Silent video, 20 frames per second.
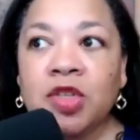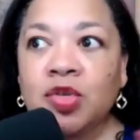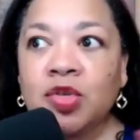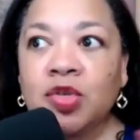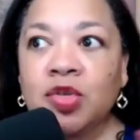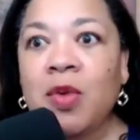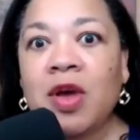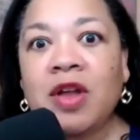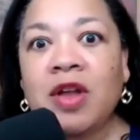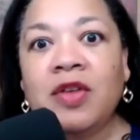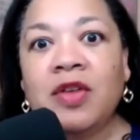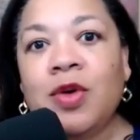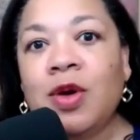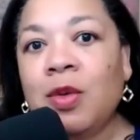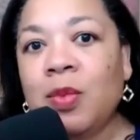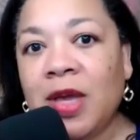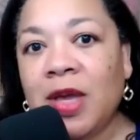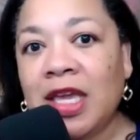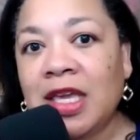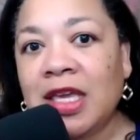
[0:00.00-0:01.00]
Try one
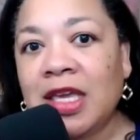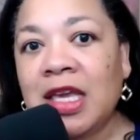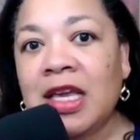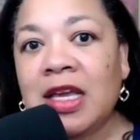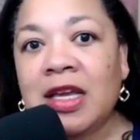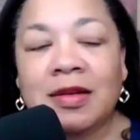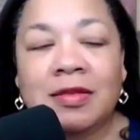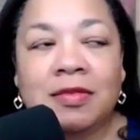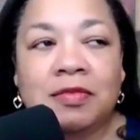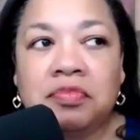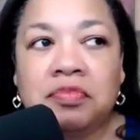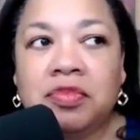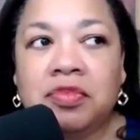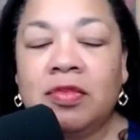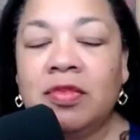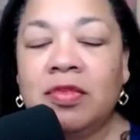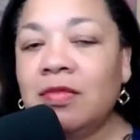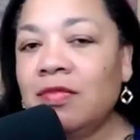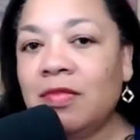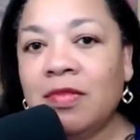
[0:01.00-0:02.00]
for a week.
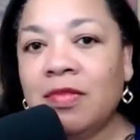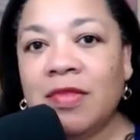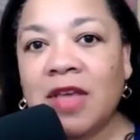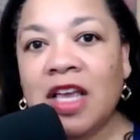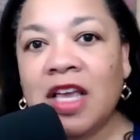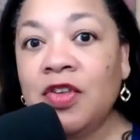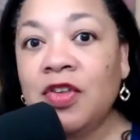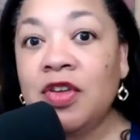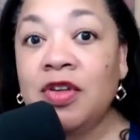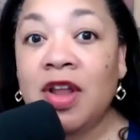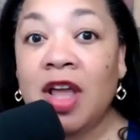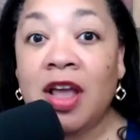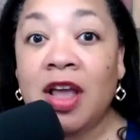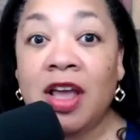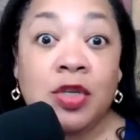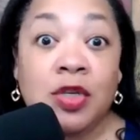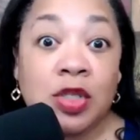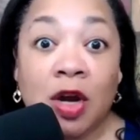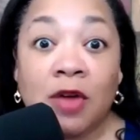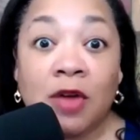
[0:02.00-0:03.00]
If
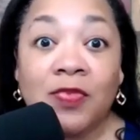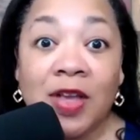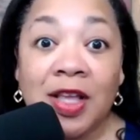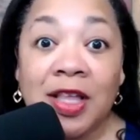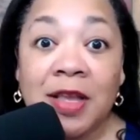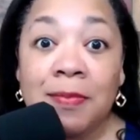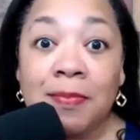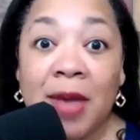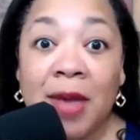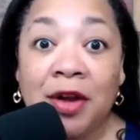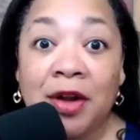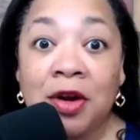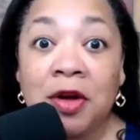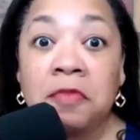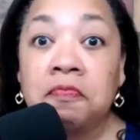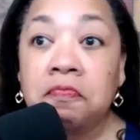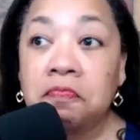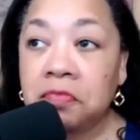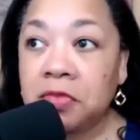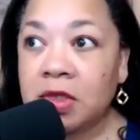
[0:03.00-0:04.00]
you start feeling
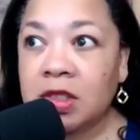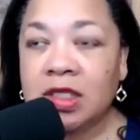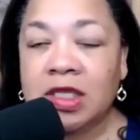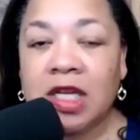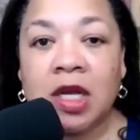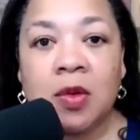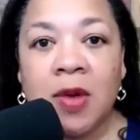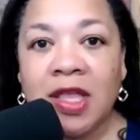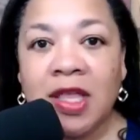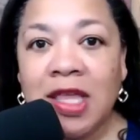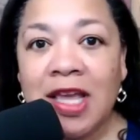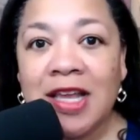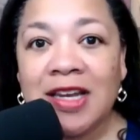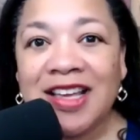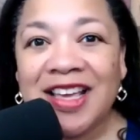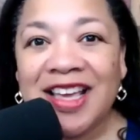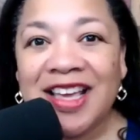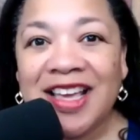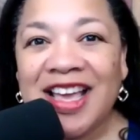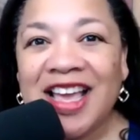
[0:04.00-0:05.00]
better, stick with
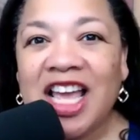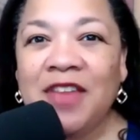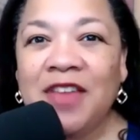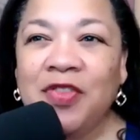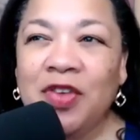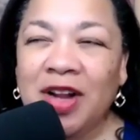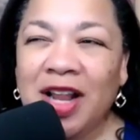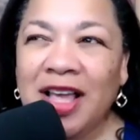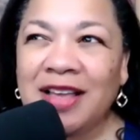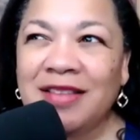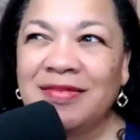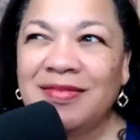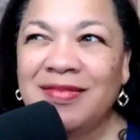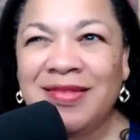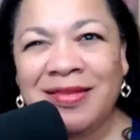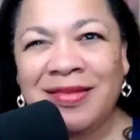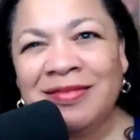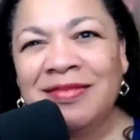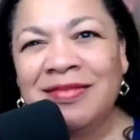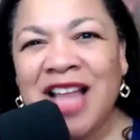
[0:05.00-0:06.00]
it. If you're like,
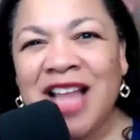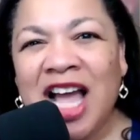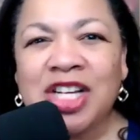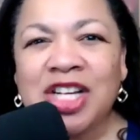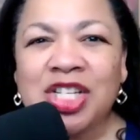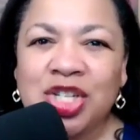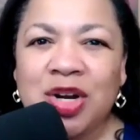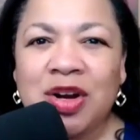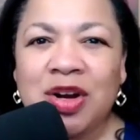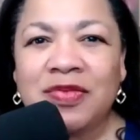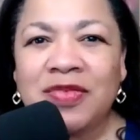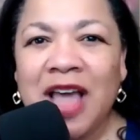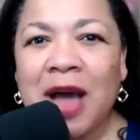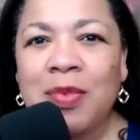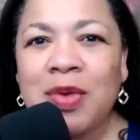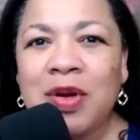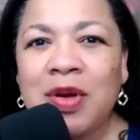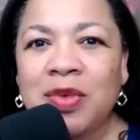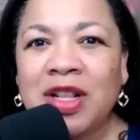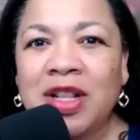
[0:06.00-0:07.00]
not sure if
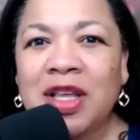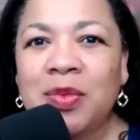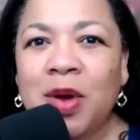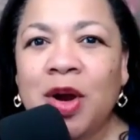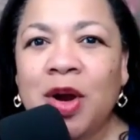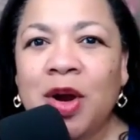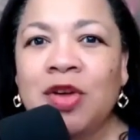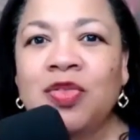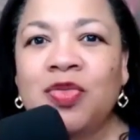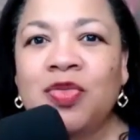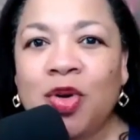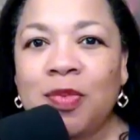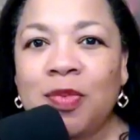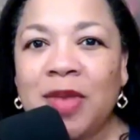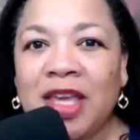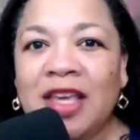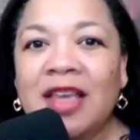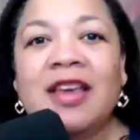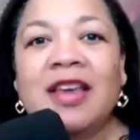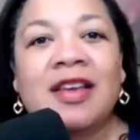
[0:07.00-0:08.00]
that one really worked for
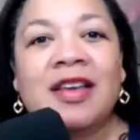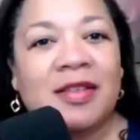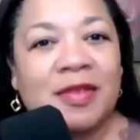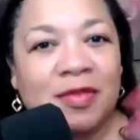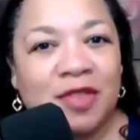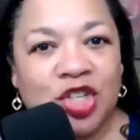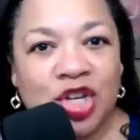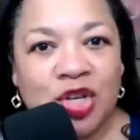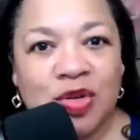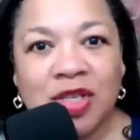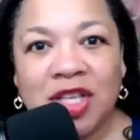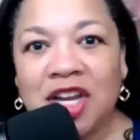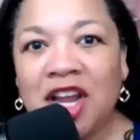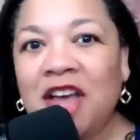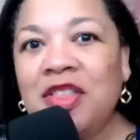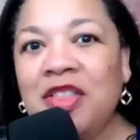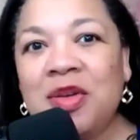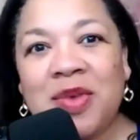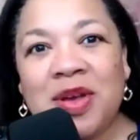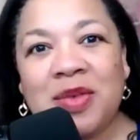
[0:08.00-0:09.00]
me, choose
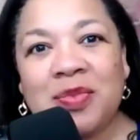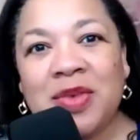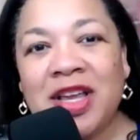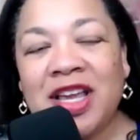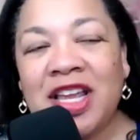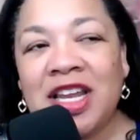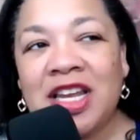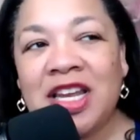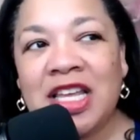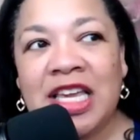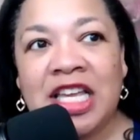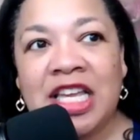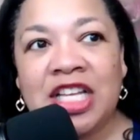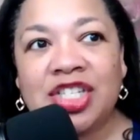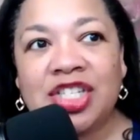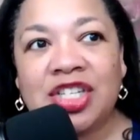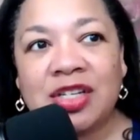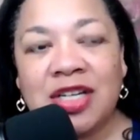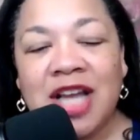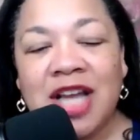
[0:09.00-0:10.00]
another one. In
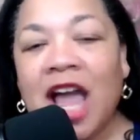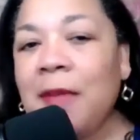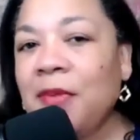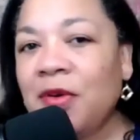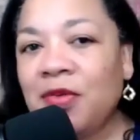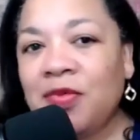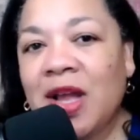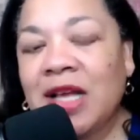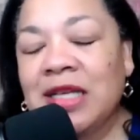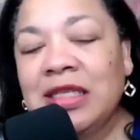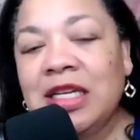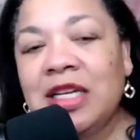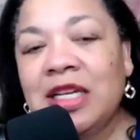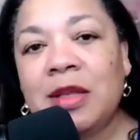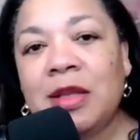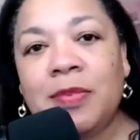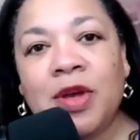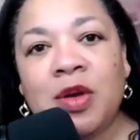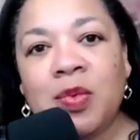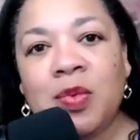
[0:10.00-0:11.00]
each type of rest
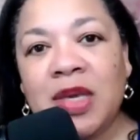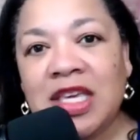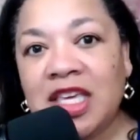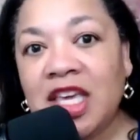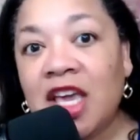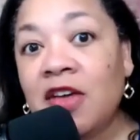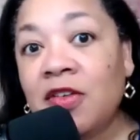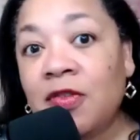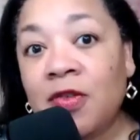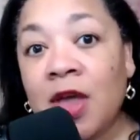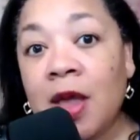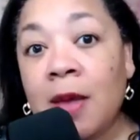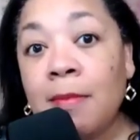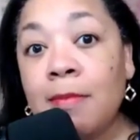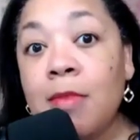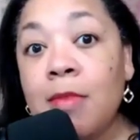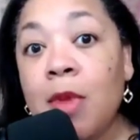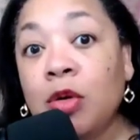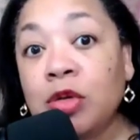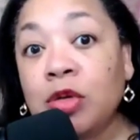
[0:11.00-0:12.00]
in the book, we give
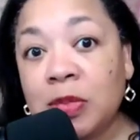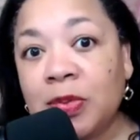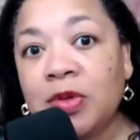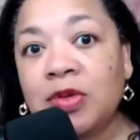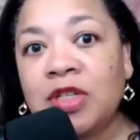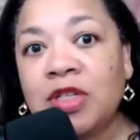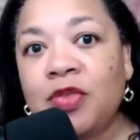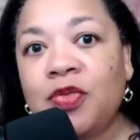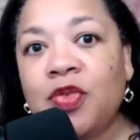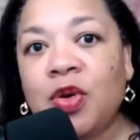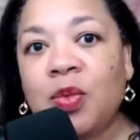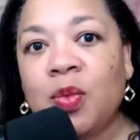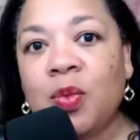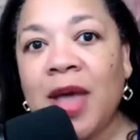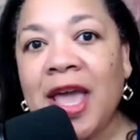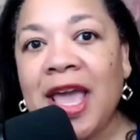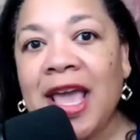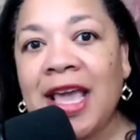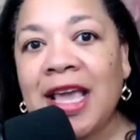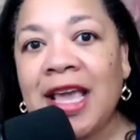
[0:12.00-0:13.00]
multiple
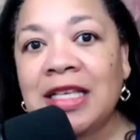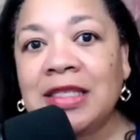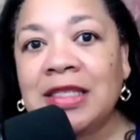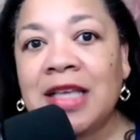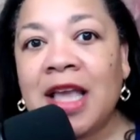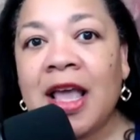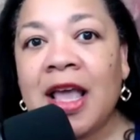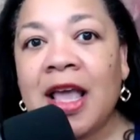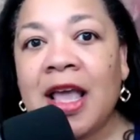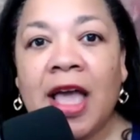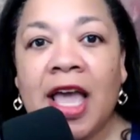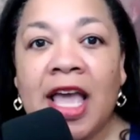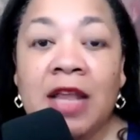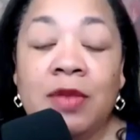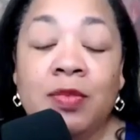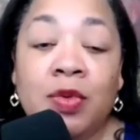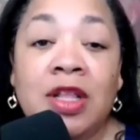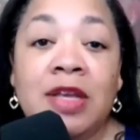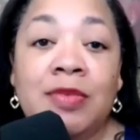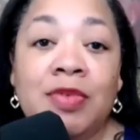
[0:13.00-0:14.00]
different ways.
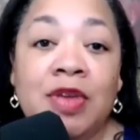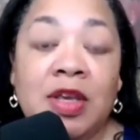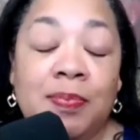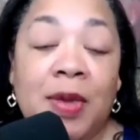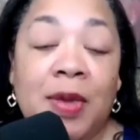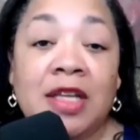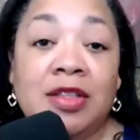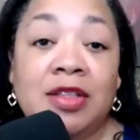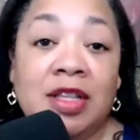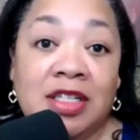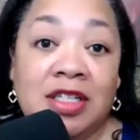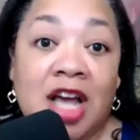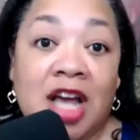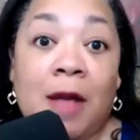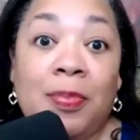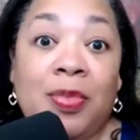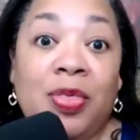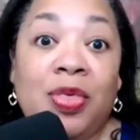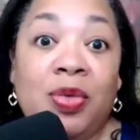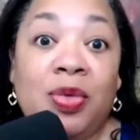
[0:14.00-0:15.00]
And really, we pick the
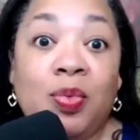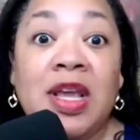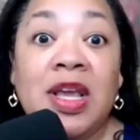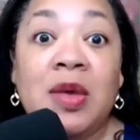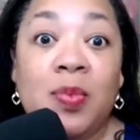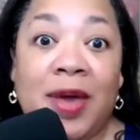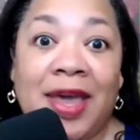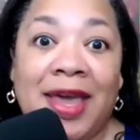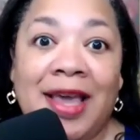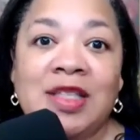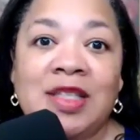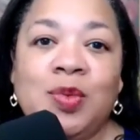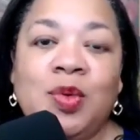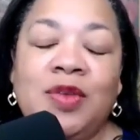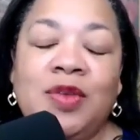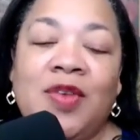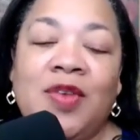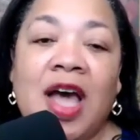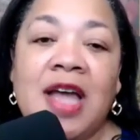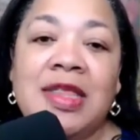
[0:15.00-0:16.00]
top three ways
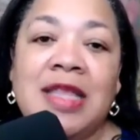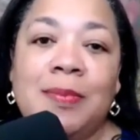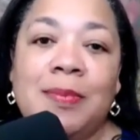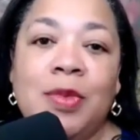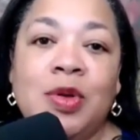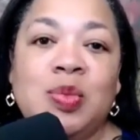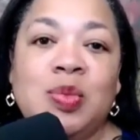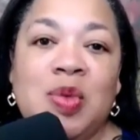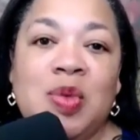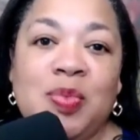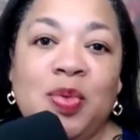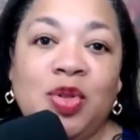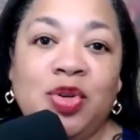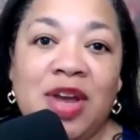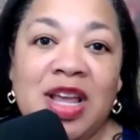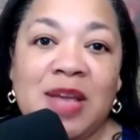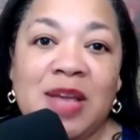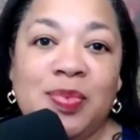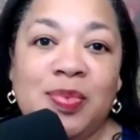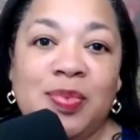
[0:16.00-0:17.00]
we find that most people
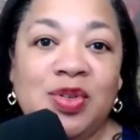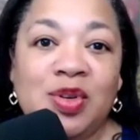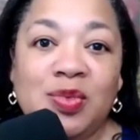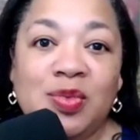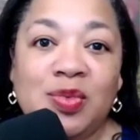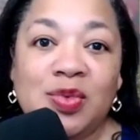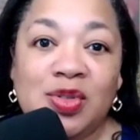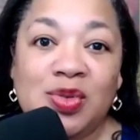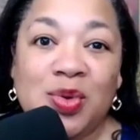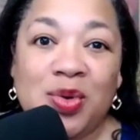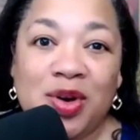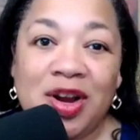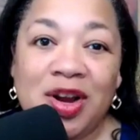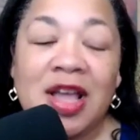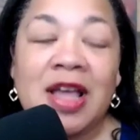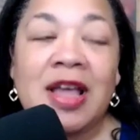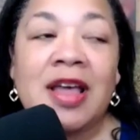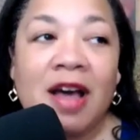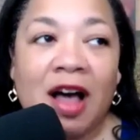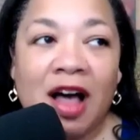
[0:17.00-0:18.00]
are able to
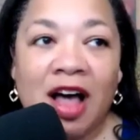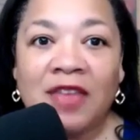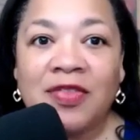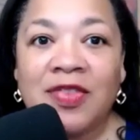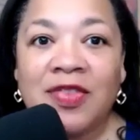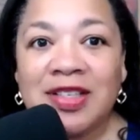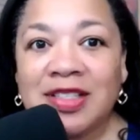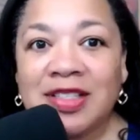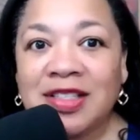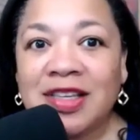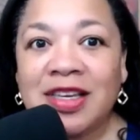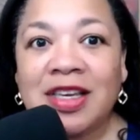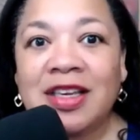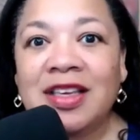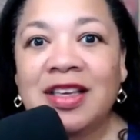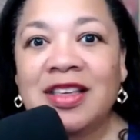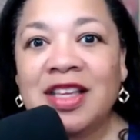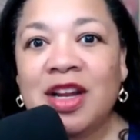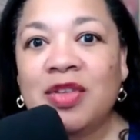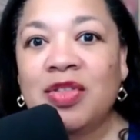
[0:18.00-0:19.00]
restore.
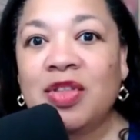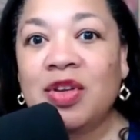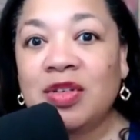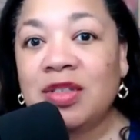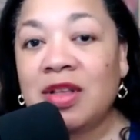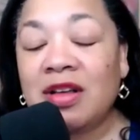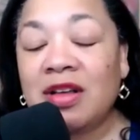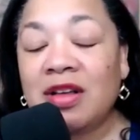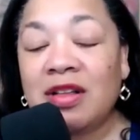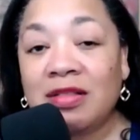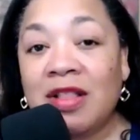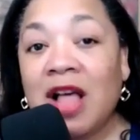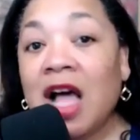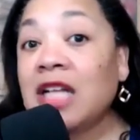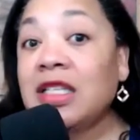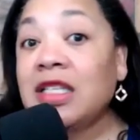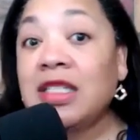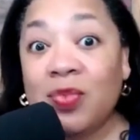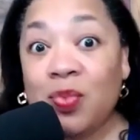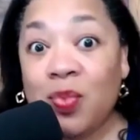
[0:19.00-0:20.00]
Obviously, there's
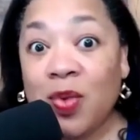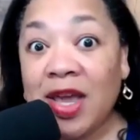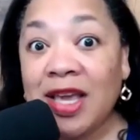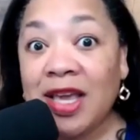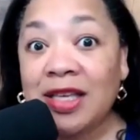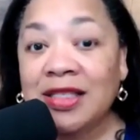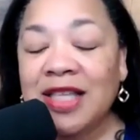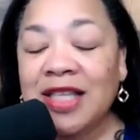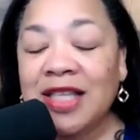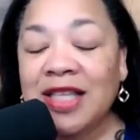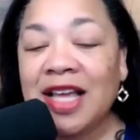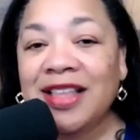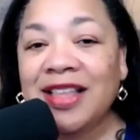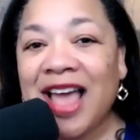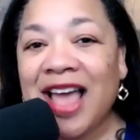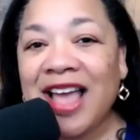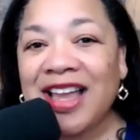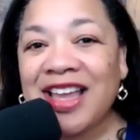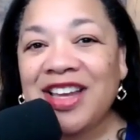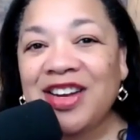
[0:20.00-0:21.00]
lots of ways
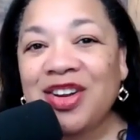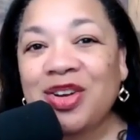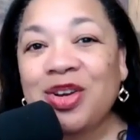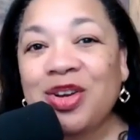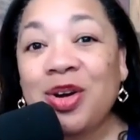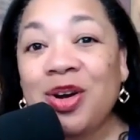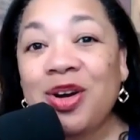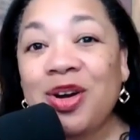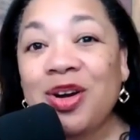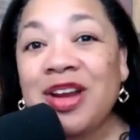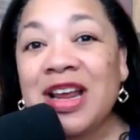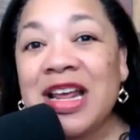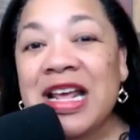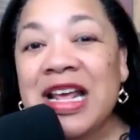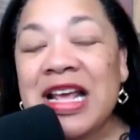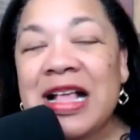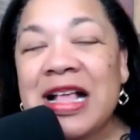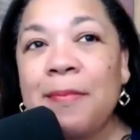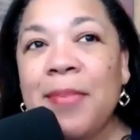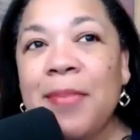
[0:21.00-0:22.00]
that can occur,
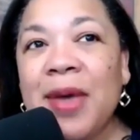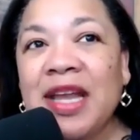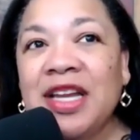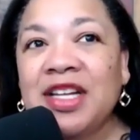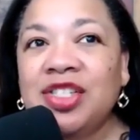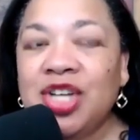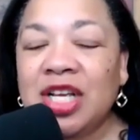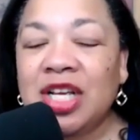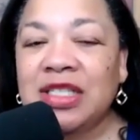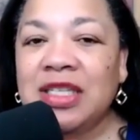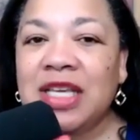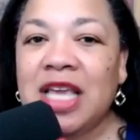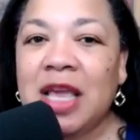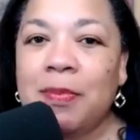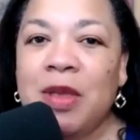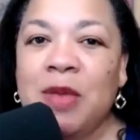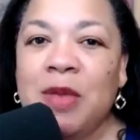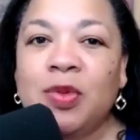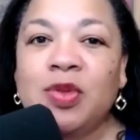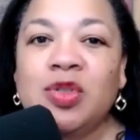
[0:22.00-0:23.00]
but it's just to
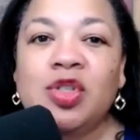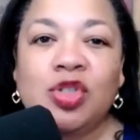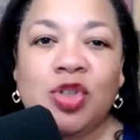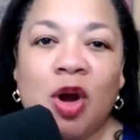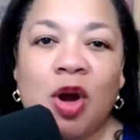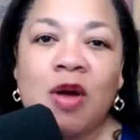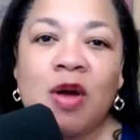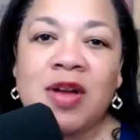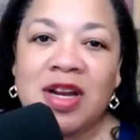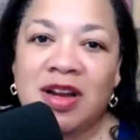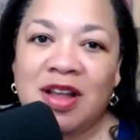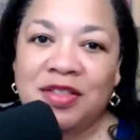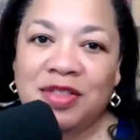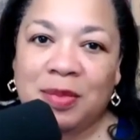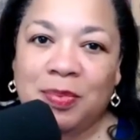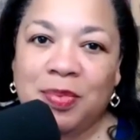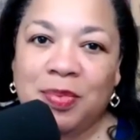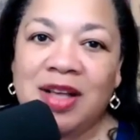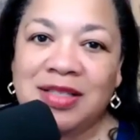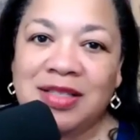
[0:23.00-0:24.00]
get people started
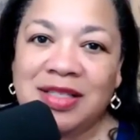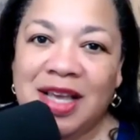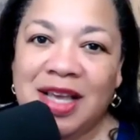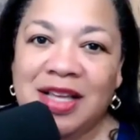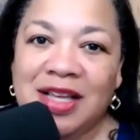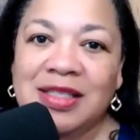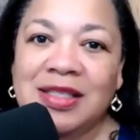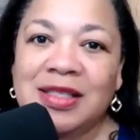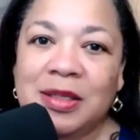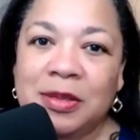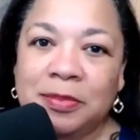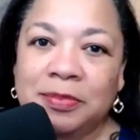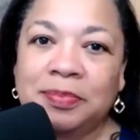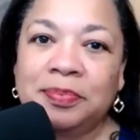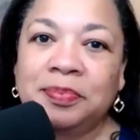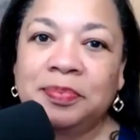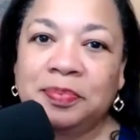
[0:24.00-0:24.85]
on the process.